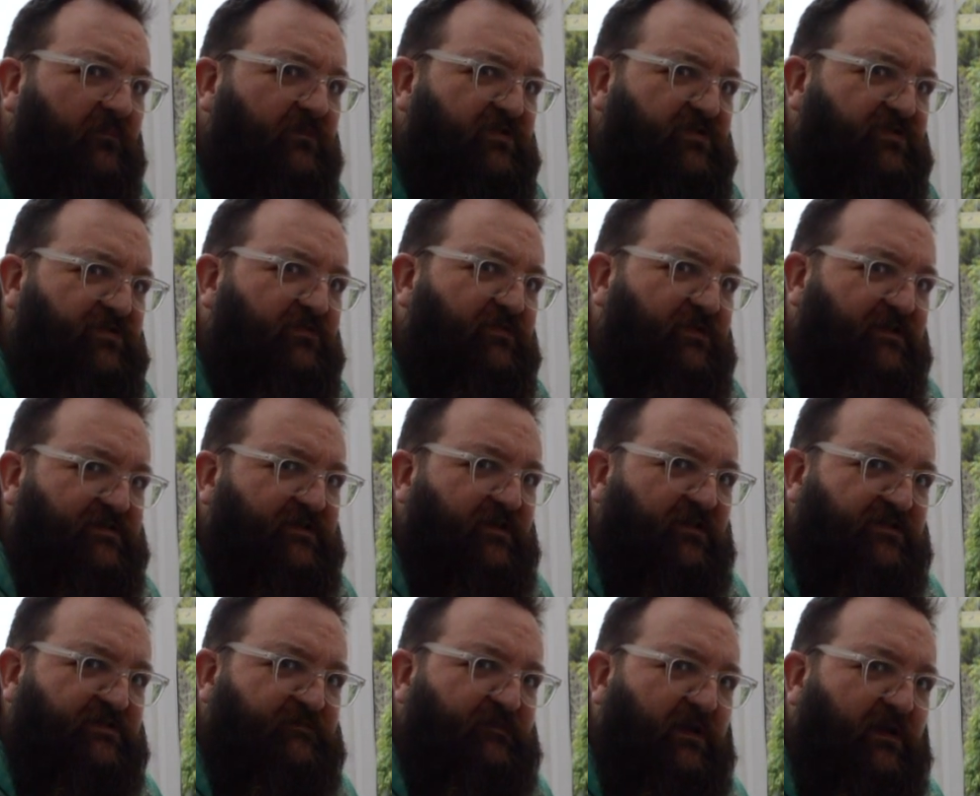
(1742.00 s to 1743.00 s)
2
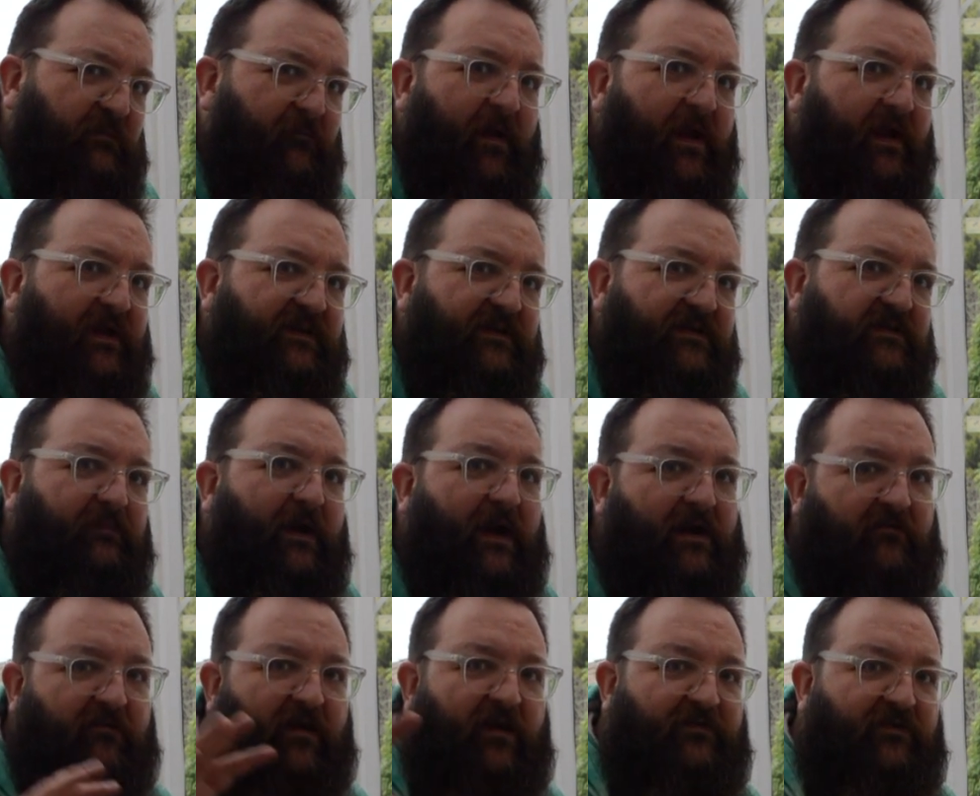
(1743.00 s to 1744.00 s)
guitars being made in the
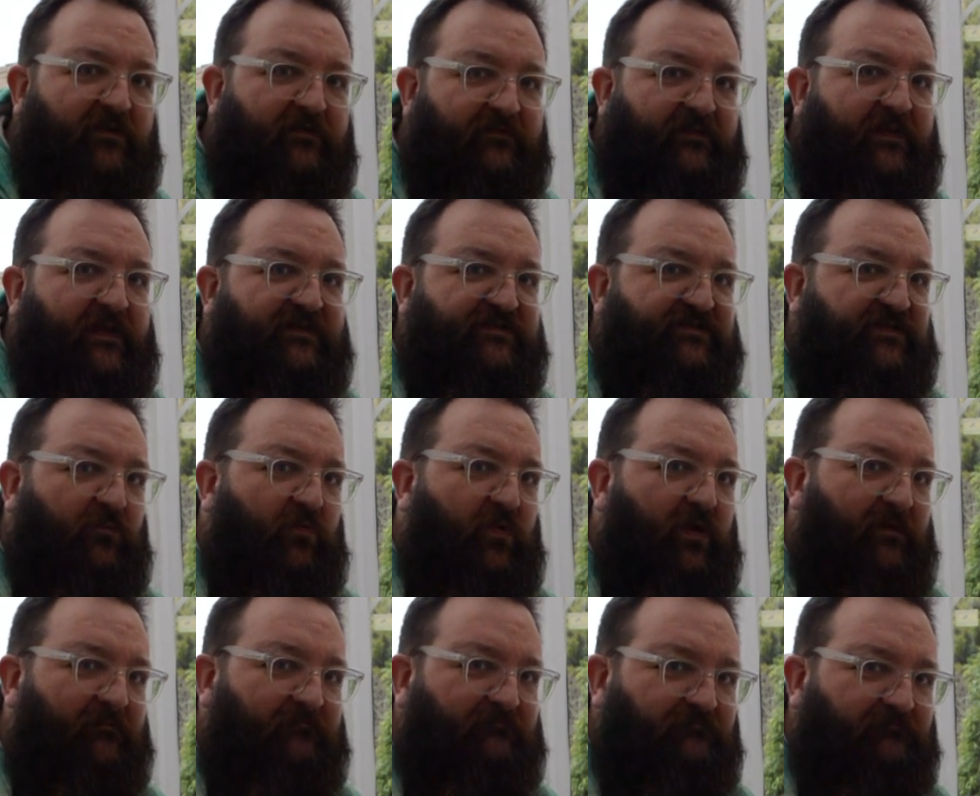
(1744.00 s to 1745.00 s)
background over there
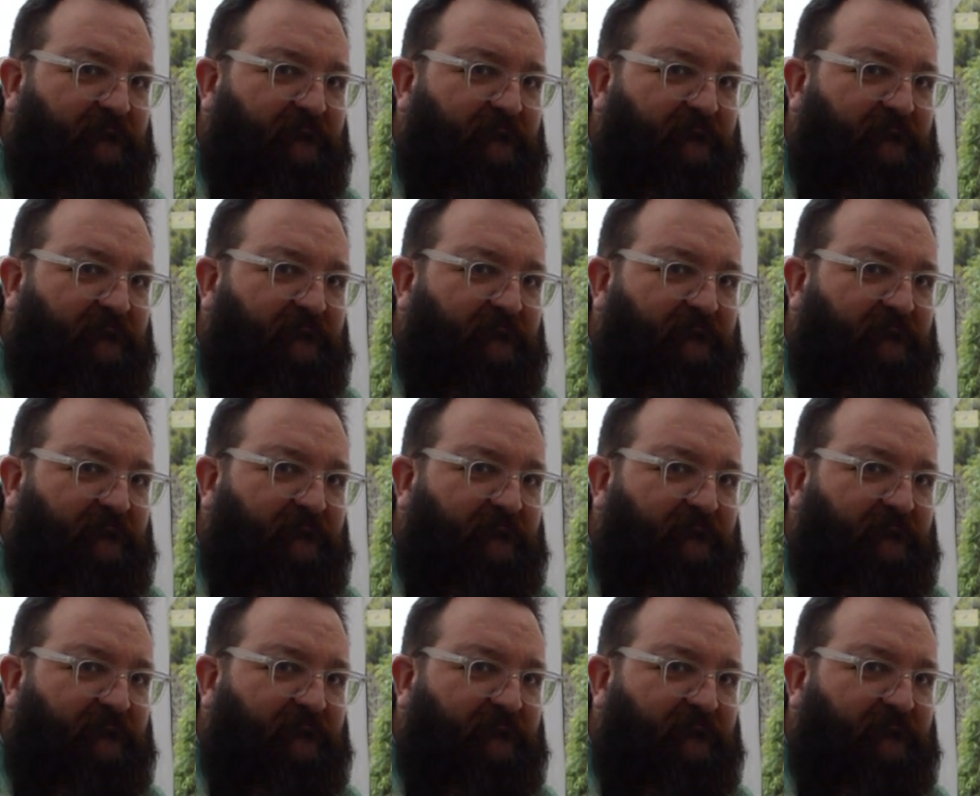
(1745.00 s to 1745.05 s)
somewhere,